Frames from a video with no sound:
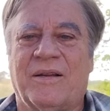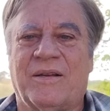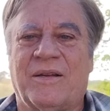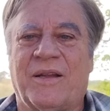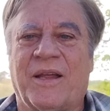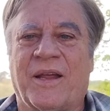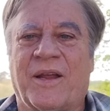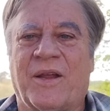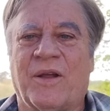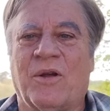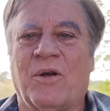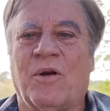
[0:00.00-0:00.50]

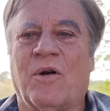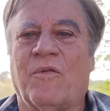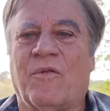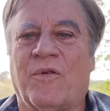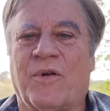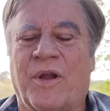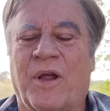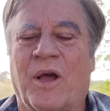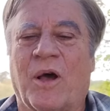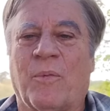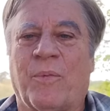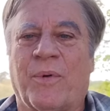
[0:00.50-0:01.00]
taking over
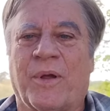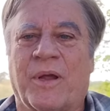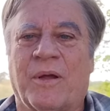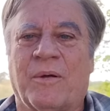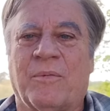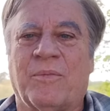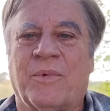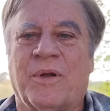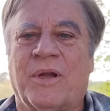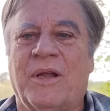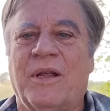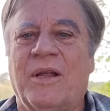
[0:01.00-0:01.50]
and helping
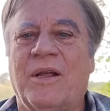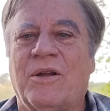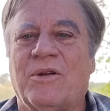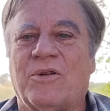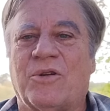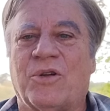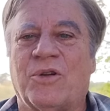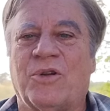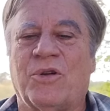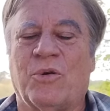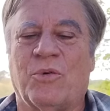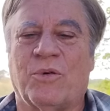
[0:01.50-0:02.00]
him
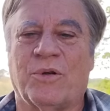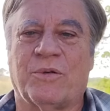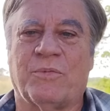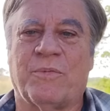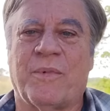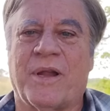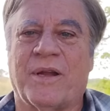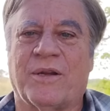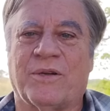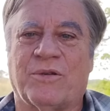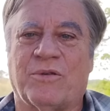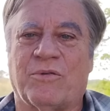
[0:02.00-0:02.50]
to do his
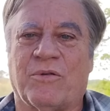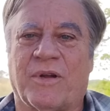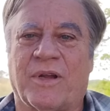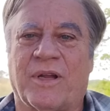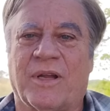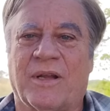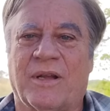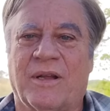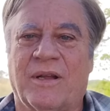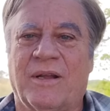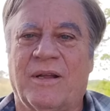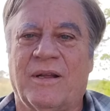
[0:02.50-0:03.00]
ministry.
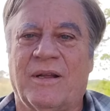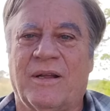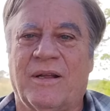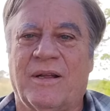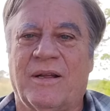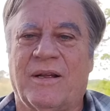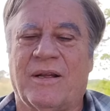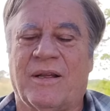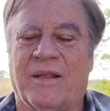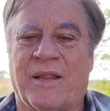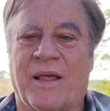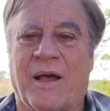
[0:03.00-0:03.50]

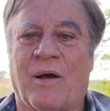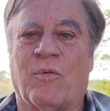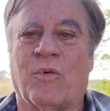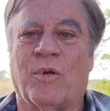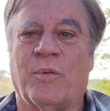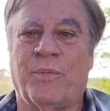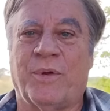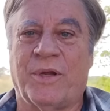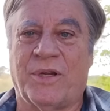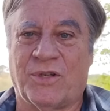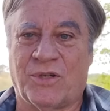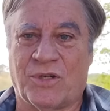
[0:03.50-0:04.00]
And that
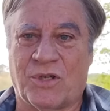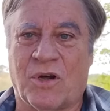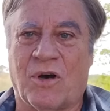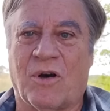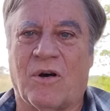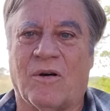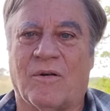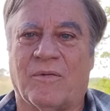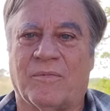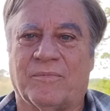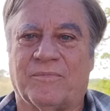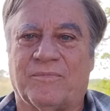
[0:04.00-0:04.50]
would be
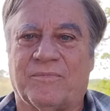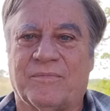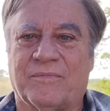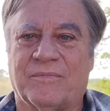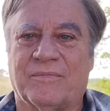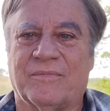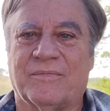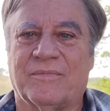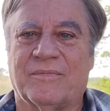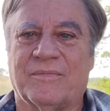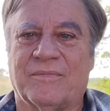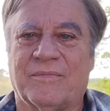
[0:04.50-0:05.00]
Saul.
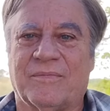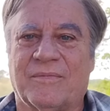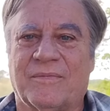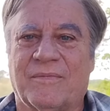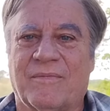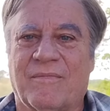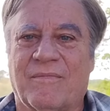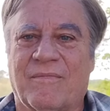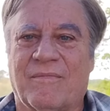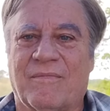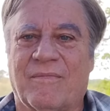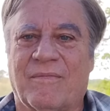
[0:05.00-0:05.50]

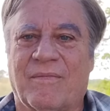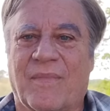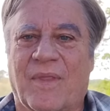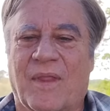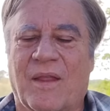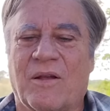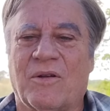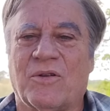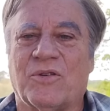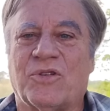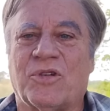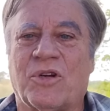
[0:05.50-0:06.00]

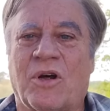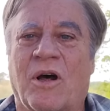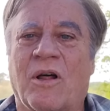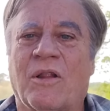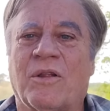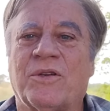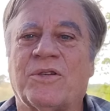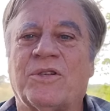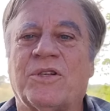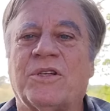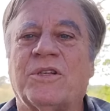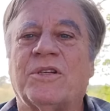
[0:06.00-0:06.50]
Saul
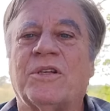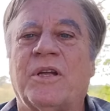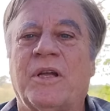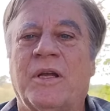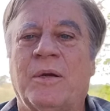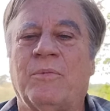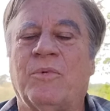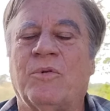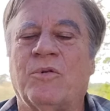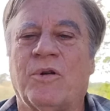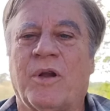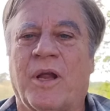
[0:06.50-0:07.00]
is his
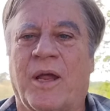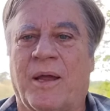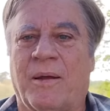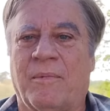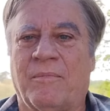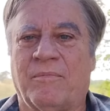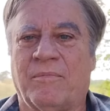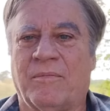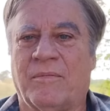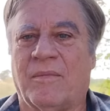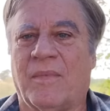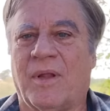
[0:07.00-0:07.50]
Hebrew
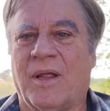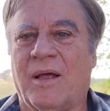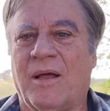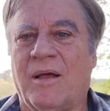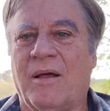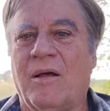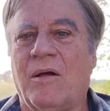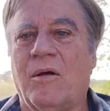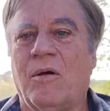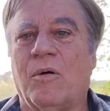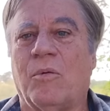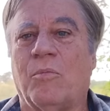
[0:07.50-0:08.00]
name.
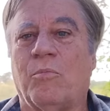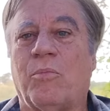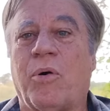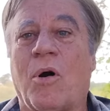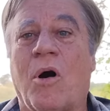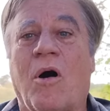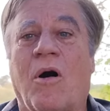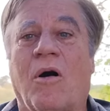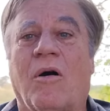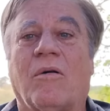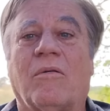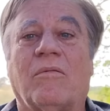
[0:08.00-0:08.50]

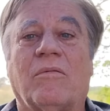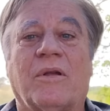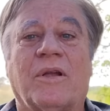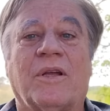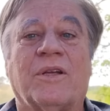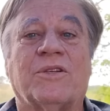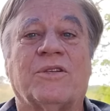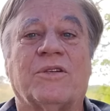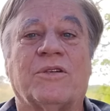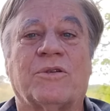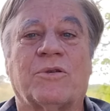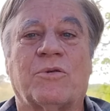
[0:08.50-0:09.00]
Paul
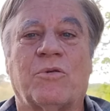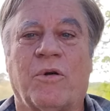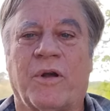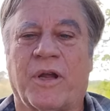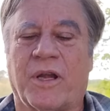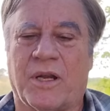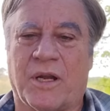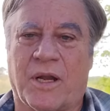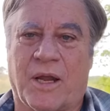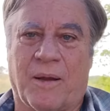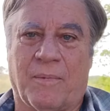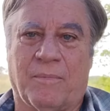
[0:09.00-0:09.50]
is his
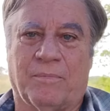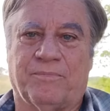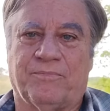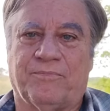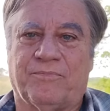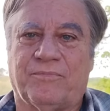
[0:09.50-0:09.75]
Greek name.